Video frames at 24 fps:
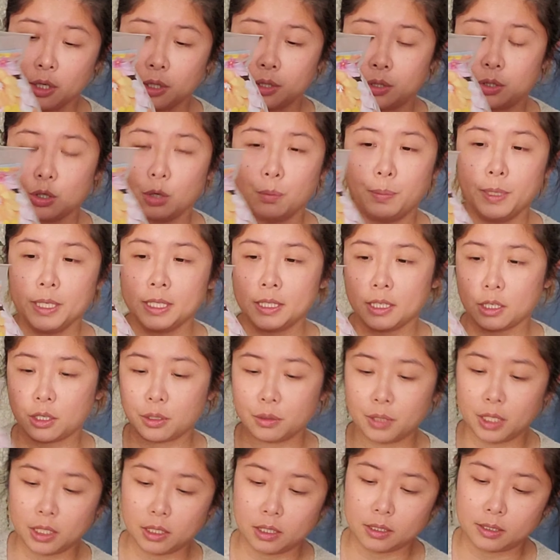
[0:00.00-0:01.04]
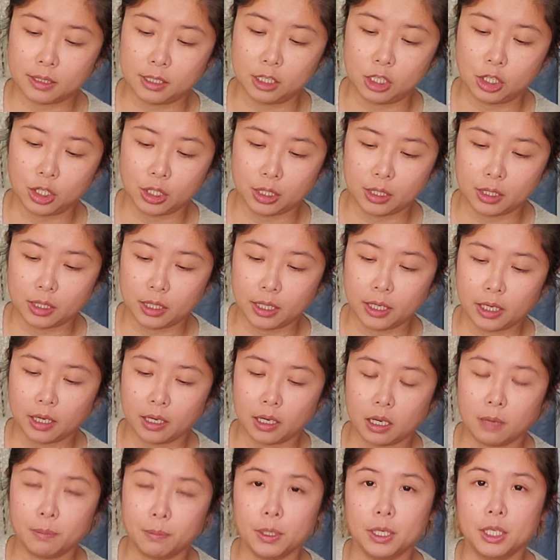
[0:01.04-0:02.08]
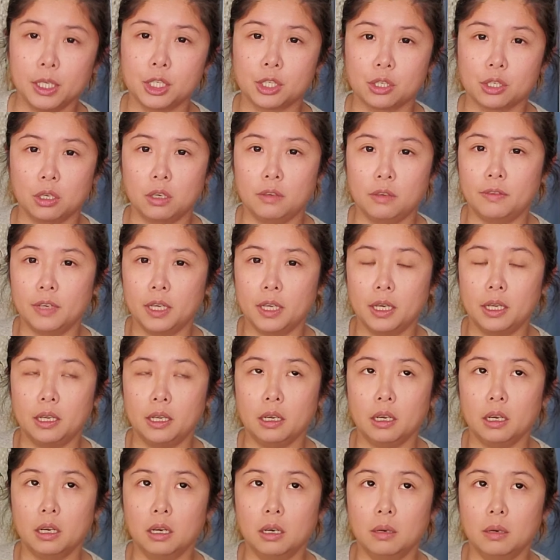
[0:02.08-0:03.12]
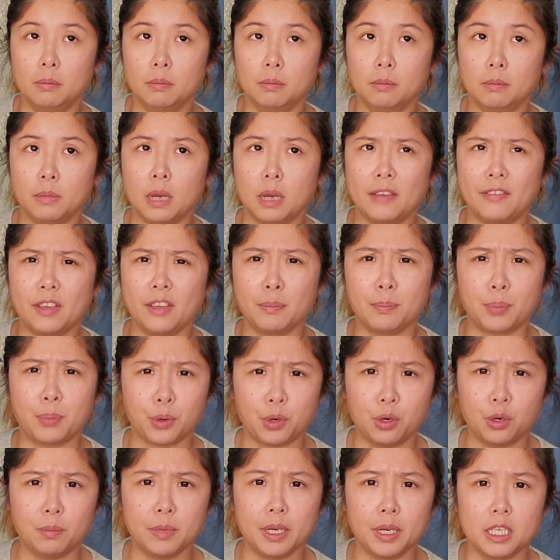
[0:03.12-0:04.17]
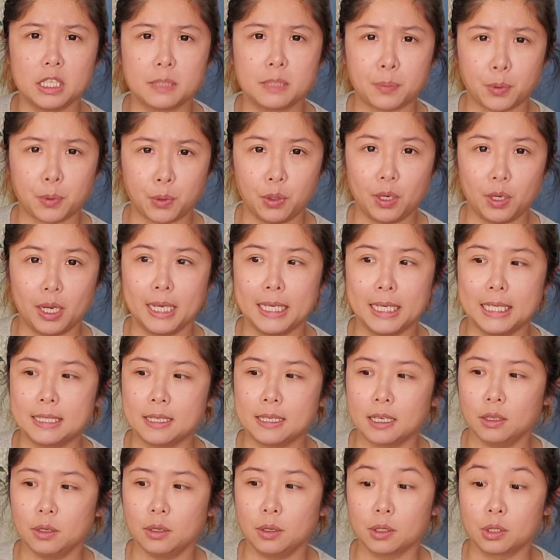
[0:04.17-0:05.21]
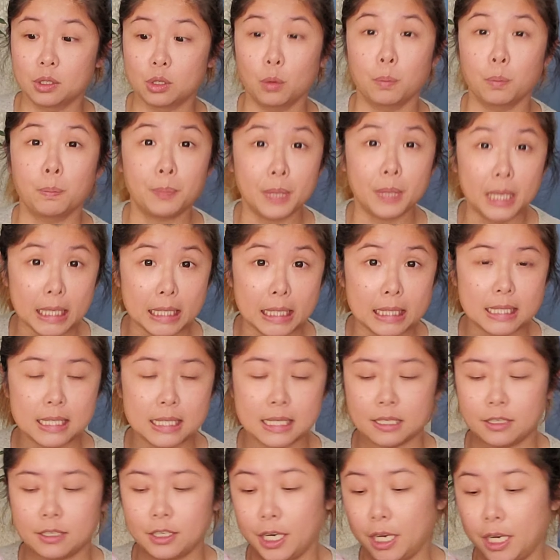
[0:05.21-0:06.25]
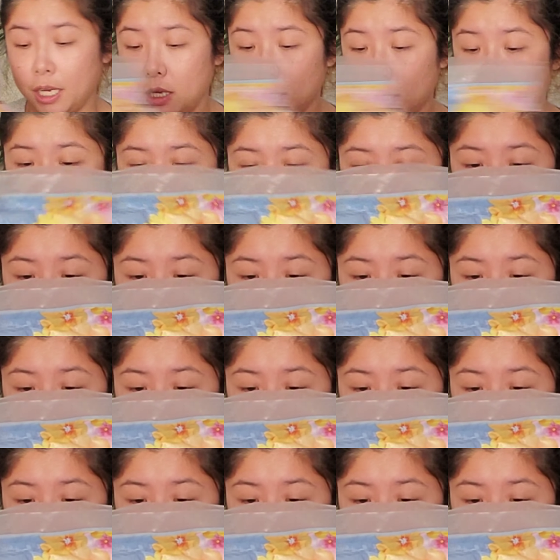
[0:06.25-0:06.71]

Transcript: So basically this is just like a combination of like I think perlites and also peats, right?